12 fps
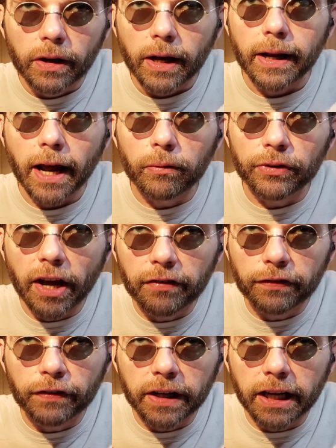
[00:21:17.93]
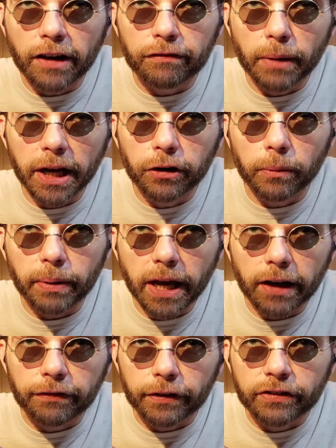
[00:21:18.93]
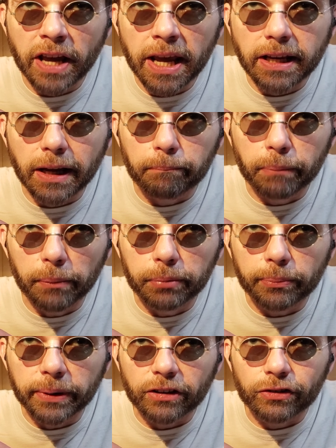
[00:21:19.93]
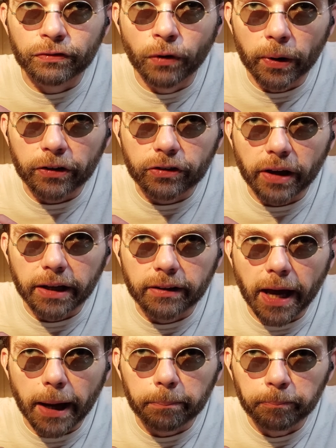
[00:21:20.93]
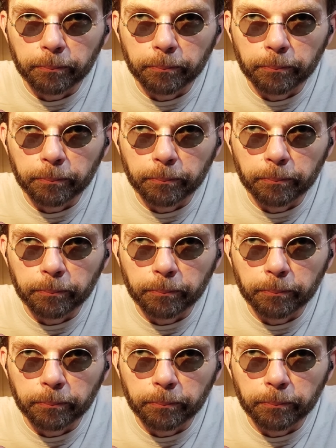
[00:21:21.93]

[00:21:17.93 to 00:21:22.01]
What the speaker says: And I will never forgive Michael Bay for taking Bumblebee's voice like that.